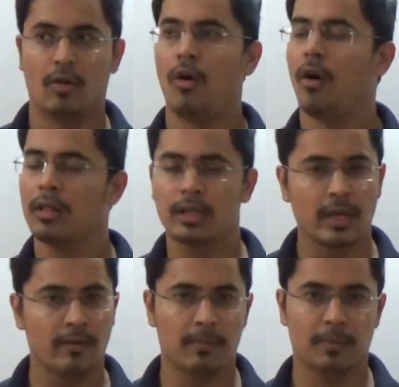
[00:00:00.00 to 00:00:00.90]
All the
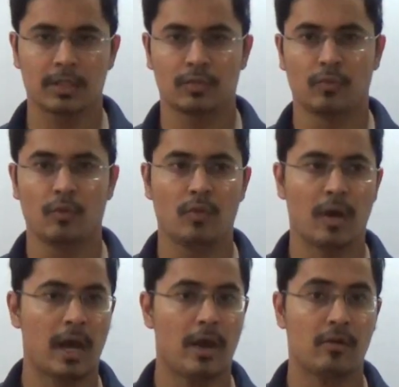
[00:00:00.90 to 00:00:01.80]
developers who
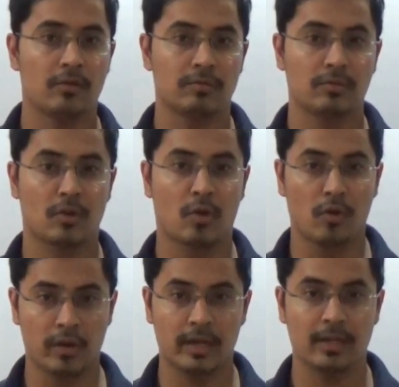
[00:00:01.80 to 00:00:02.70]
have
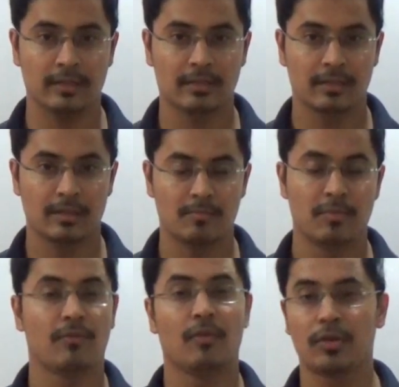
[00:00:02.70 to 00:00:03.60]
coded
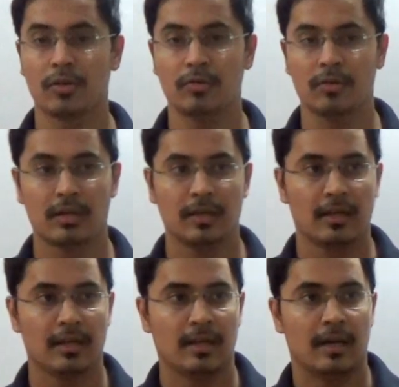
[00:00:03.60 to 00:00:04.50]
before you
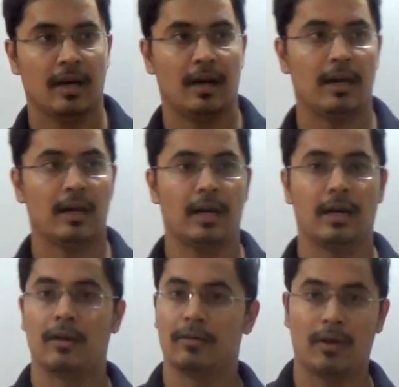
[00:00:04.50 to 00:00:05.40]

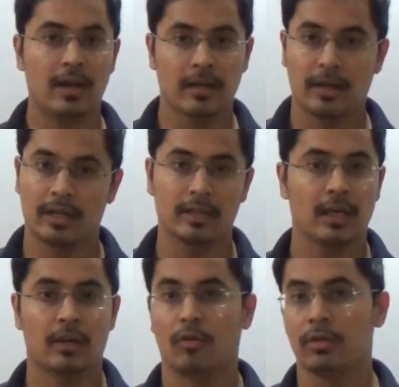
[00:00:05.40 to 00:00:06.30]
uh, while creating
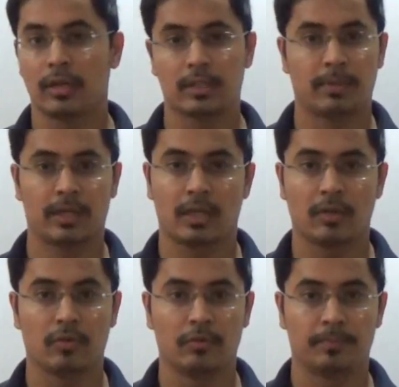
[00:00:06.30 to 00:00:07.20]
their own
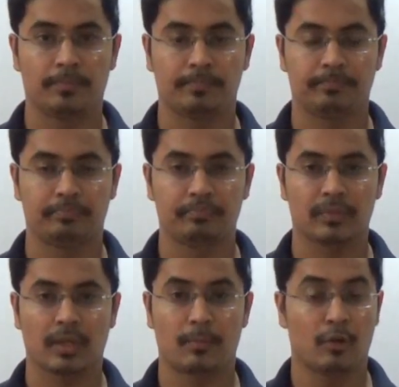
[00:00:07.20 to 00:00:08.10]
respective
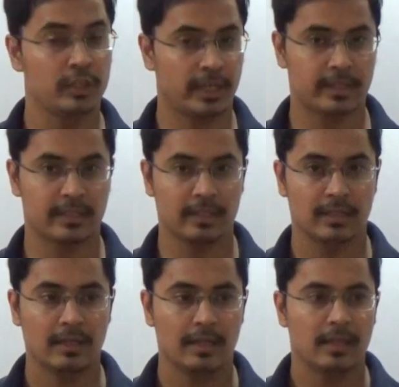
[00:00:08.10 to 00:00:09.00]
projects,
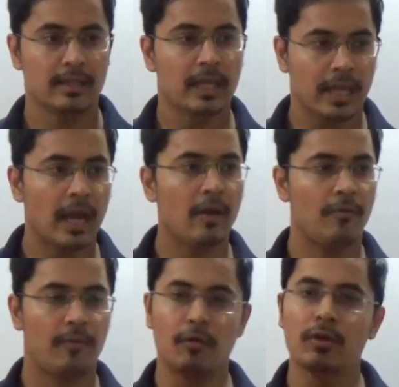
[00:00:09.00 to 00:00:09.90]
they
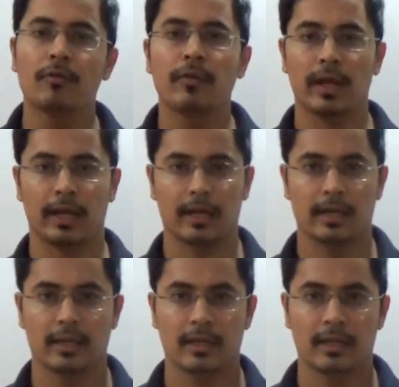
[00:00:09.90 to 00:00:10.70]
have found a way